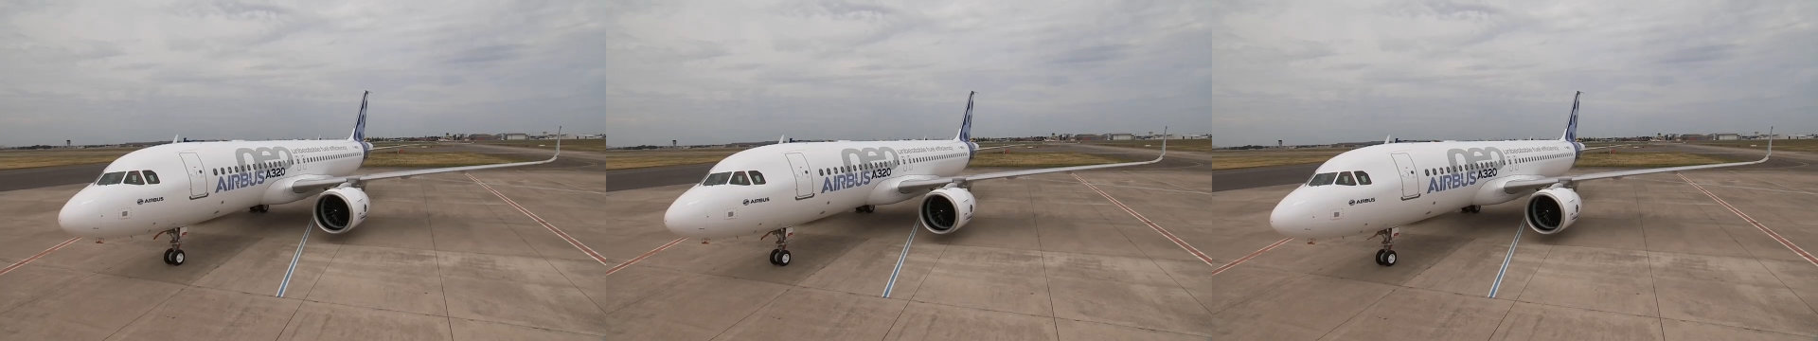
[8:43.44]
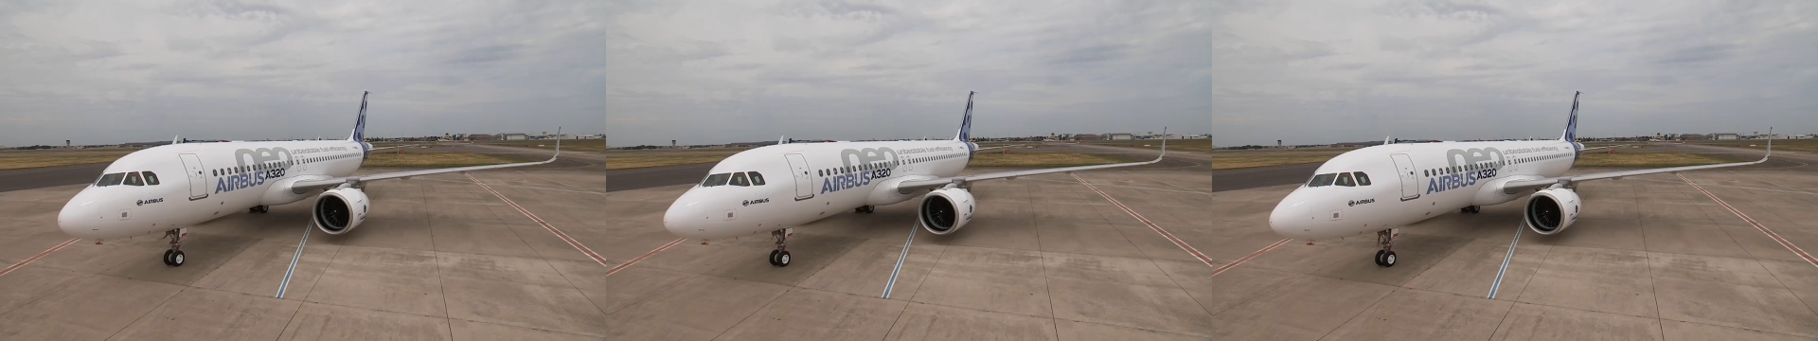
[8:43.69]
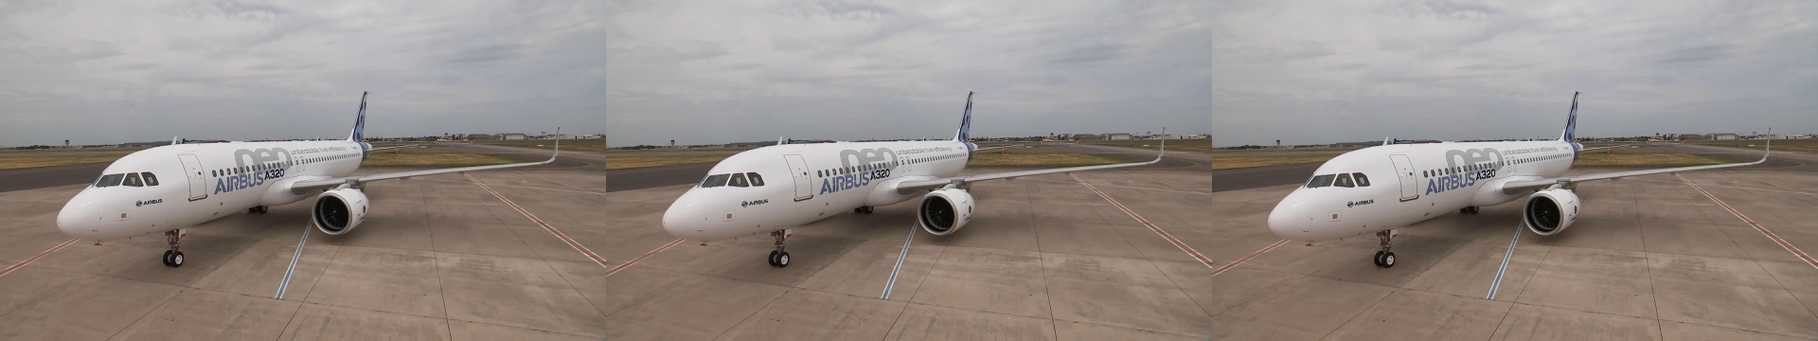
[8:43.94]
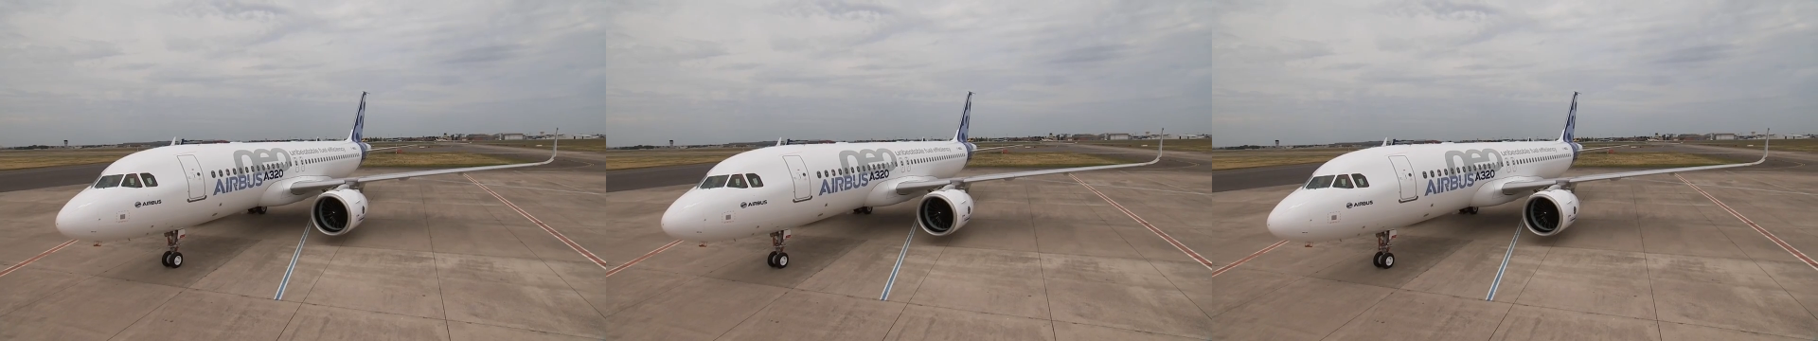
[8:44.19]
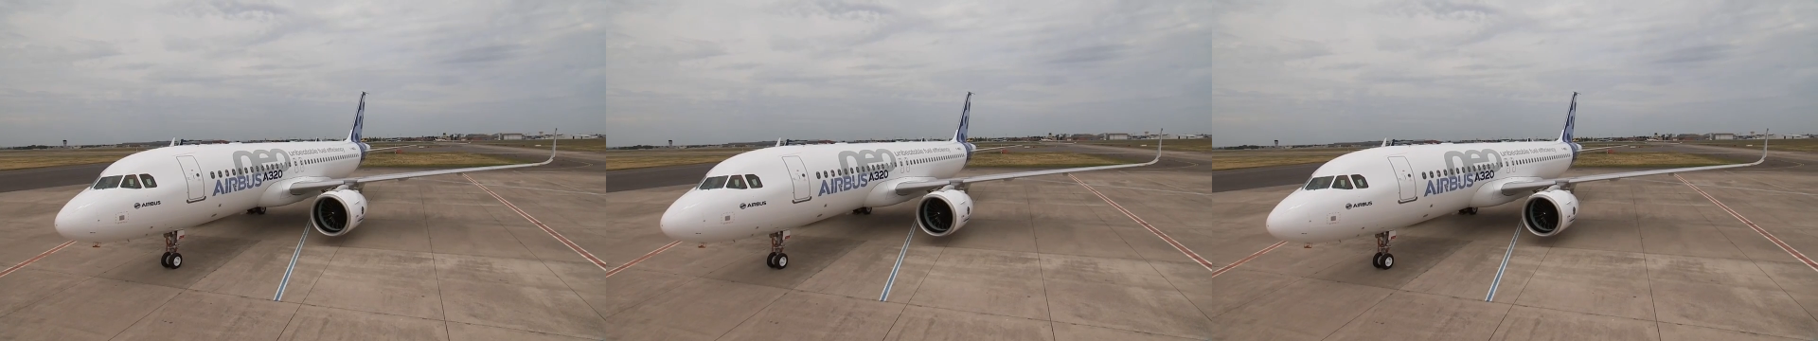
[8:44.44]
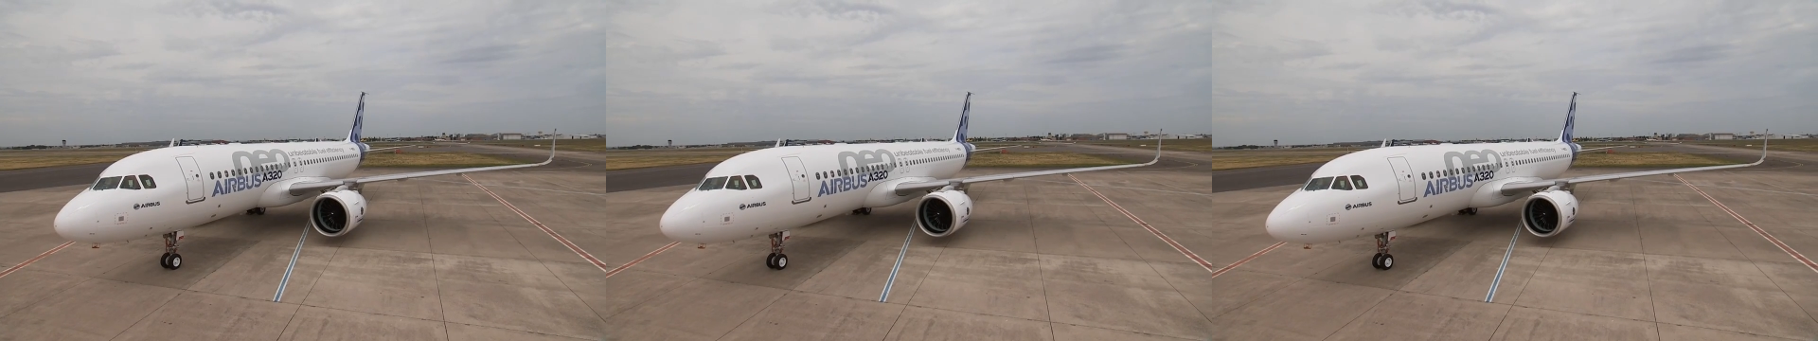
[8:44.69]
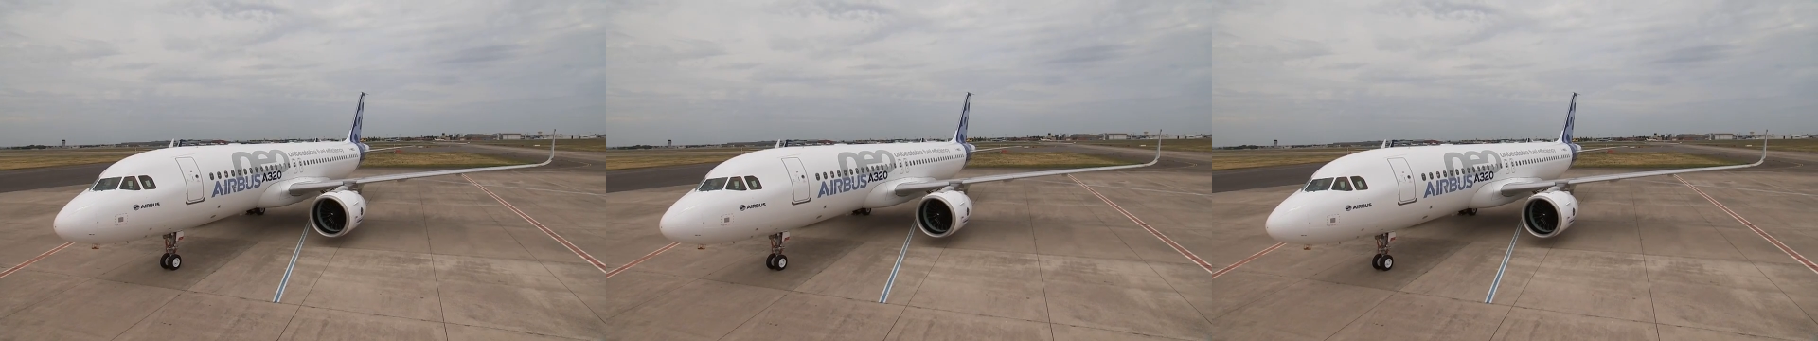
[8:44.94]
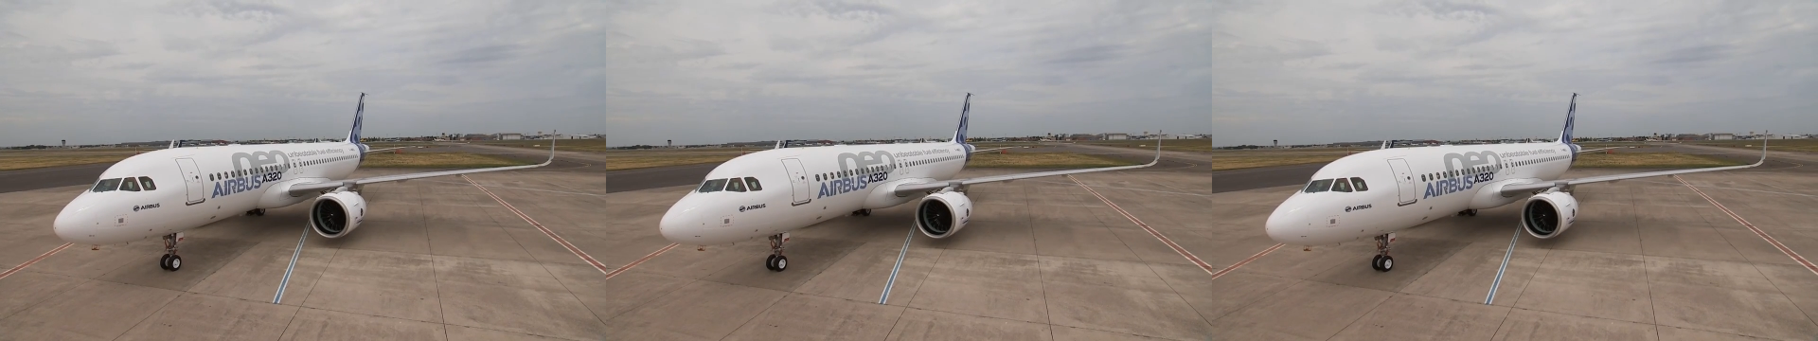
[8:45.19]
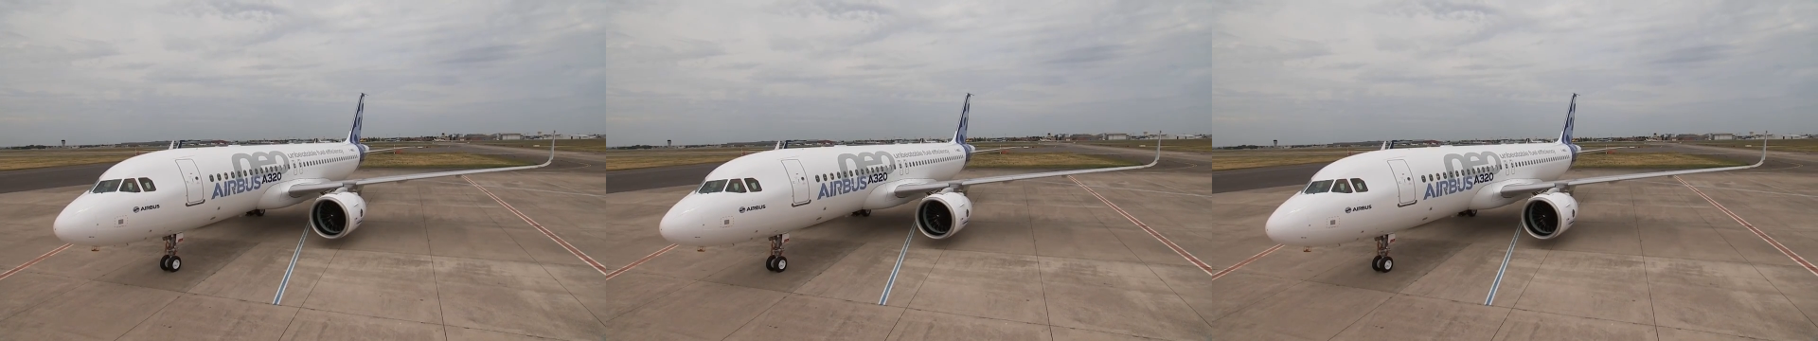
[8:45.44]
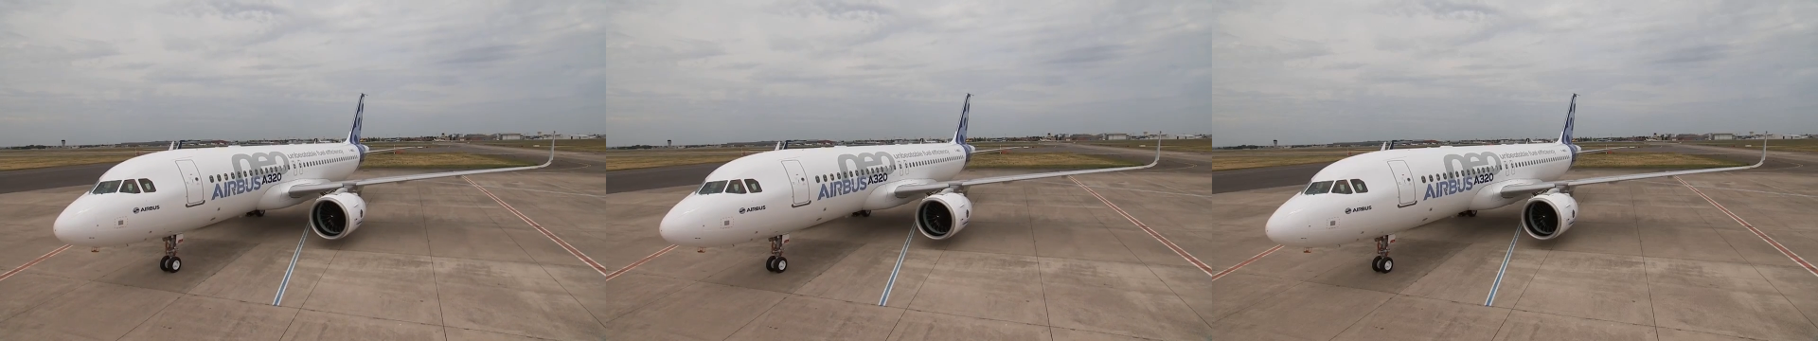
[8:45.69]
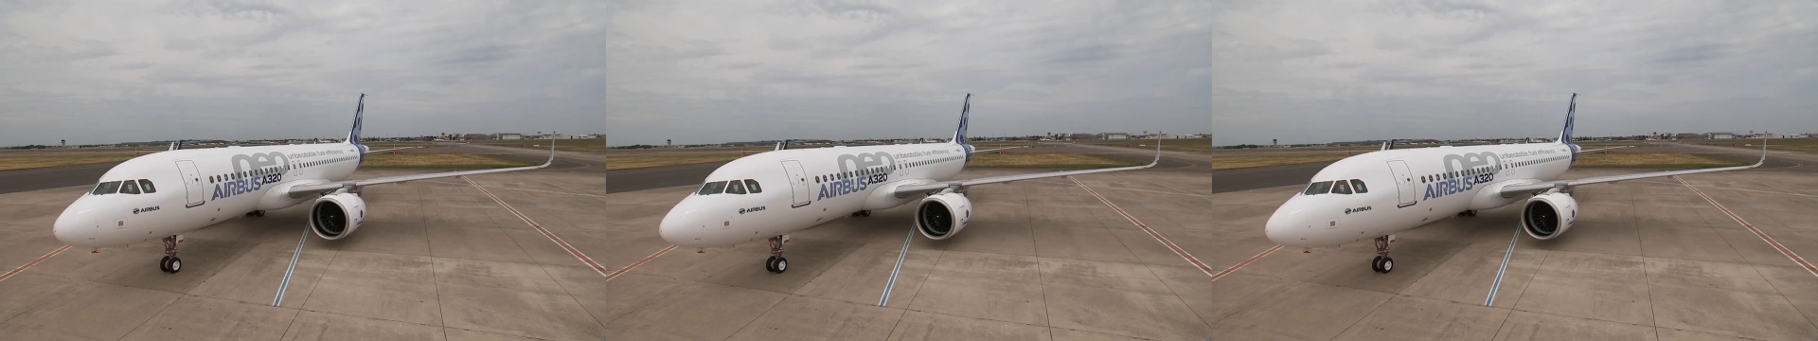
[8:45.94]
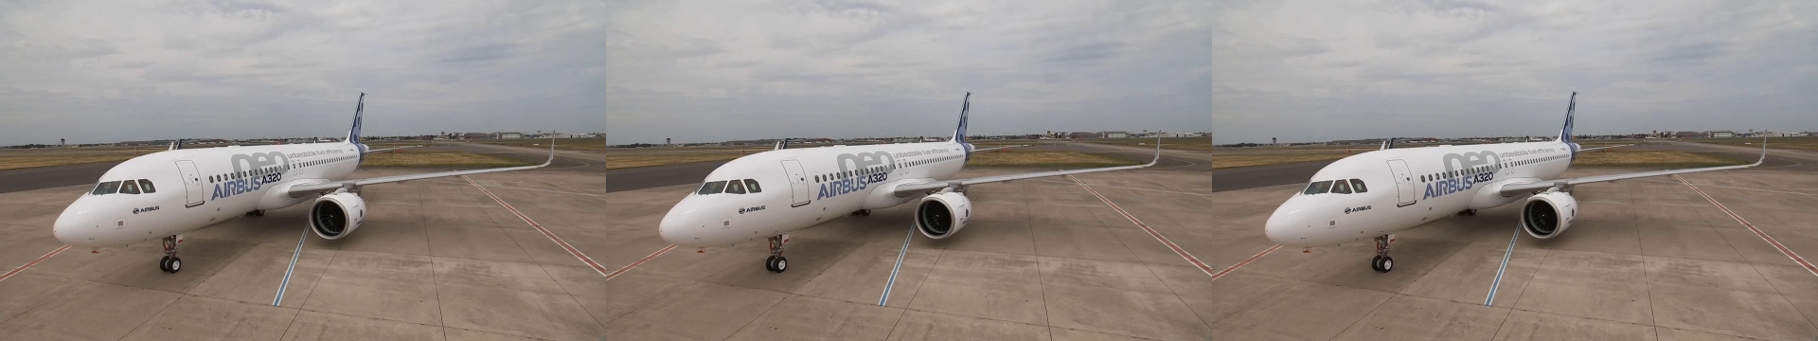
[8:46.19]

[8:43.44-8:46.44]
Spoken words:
No face is visible, so there are no lips to read.